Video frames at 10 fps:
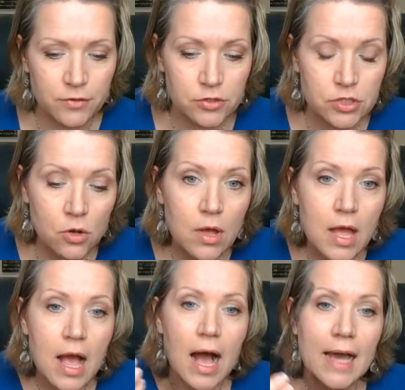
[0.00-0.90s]
So
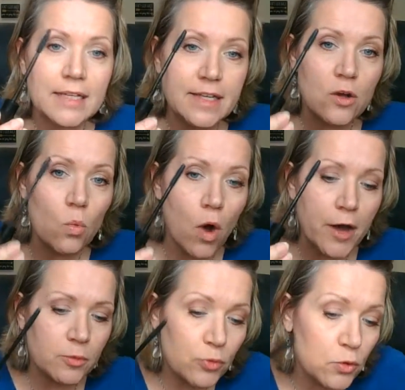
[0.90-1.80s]
I take a
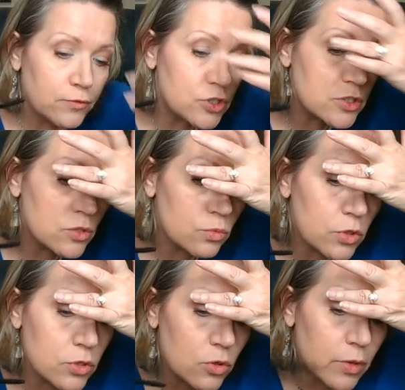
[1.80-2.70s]
waterproof, just a
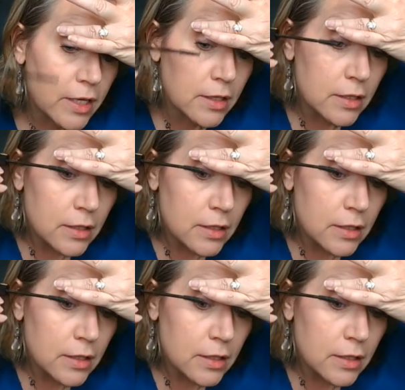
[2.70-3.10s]
real quick